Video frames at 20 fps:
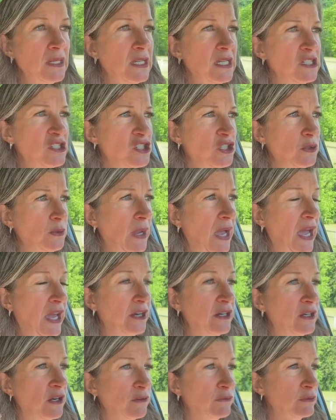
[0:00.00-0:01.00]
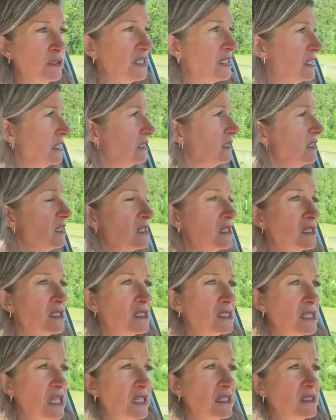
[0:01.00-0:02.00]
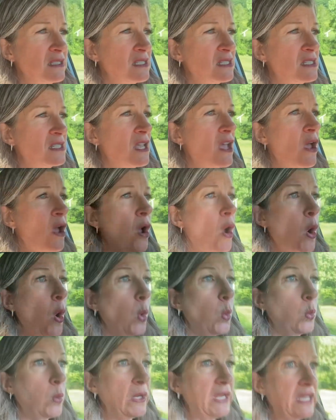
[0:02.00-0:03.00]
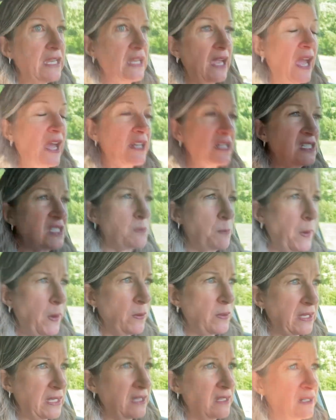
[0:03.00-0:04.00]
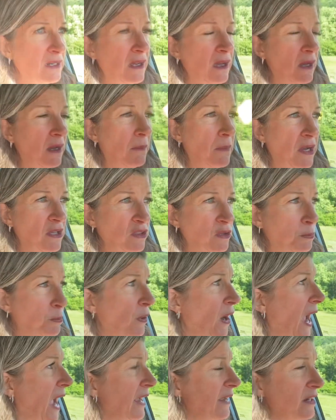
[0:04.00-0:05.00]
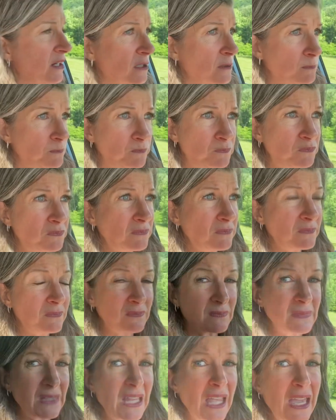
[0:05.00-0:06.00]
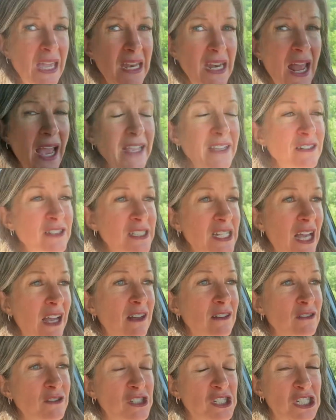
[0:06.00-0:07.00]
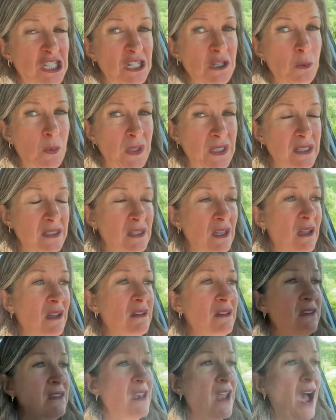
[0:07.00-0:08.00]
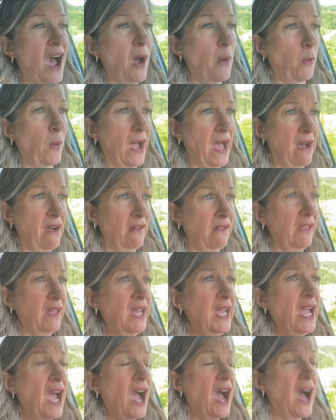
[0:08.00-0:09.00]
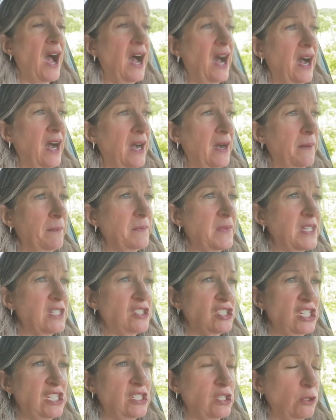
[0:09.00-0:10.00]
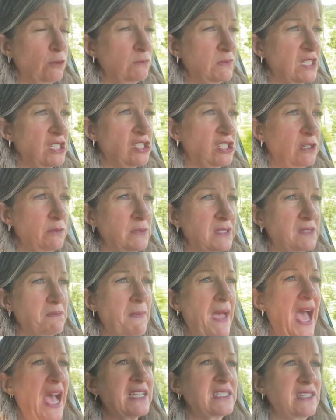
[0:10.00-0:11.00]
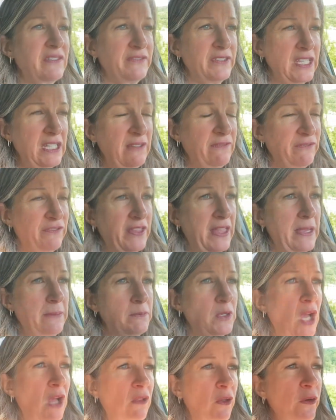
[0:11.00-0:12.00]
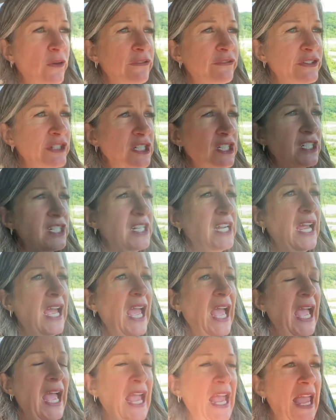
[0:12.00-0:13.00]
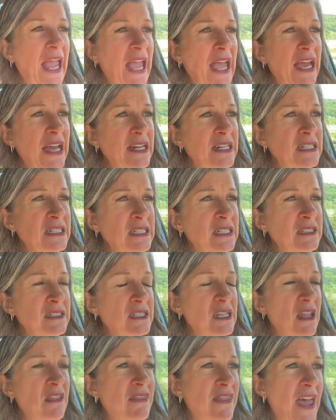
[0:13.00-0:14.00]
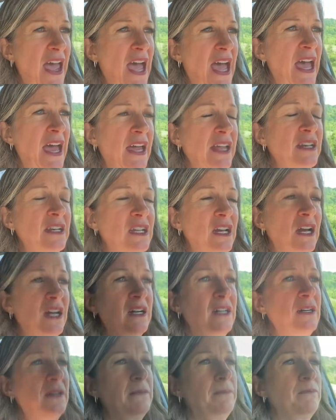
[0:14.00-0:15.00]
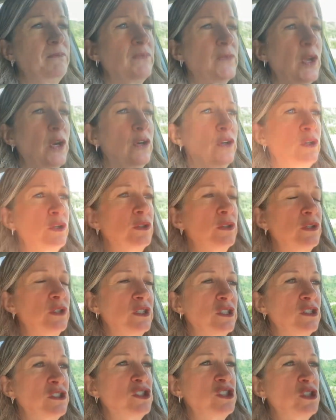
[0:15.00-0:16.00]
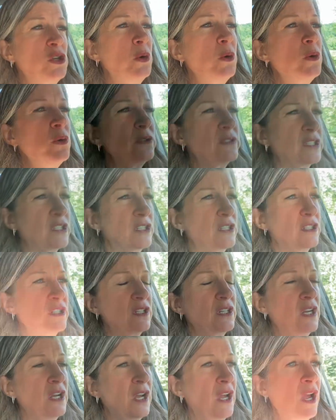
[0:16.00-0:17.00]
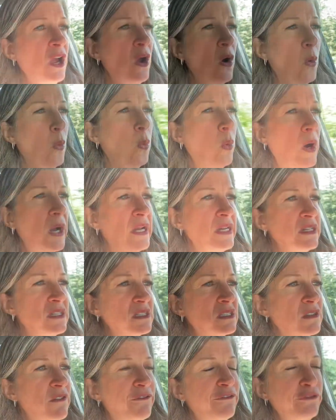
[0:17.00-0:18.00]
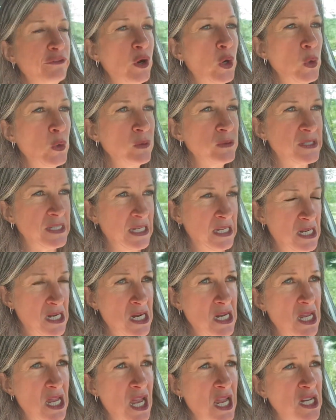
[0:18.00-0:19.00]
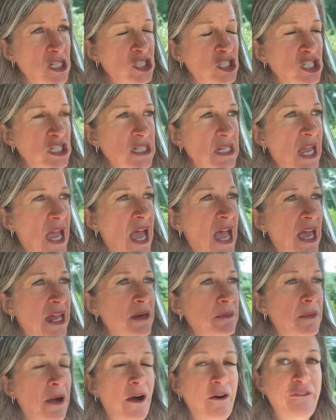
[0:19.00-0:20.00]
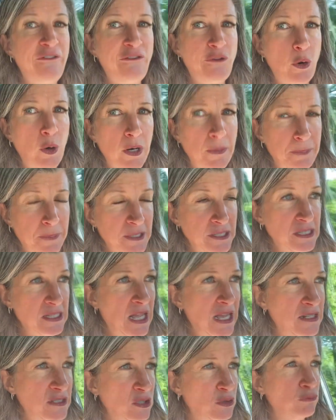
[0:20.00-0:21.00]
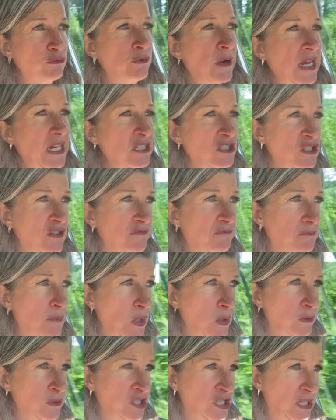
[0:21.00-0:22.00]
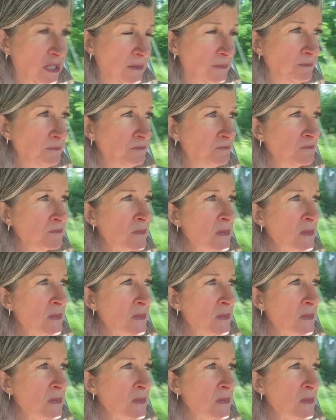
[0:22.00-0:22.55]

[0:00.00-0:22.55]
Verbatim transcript: issue had arisen since we had spoken a month prior, and I could tell she was not well. Um, she told me she was massively inflamed all over and that um, her shoulder was frozen and she had about 4% range of motion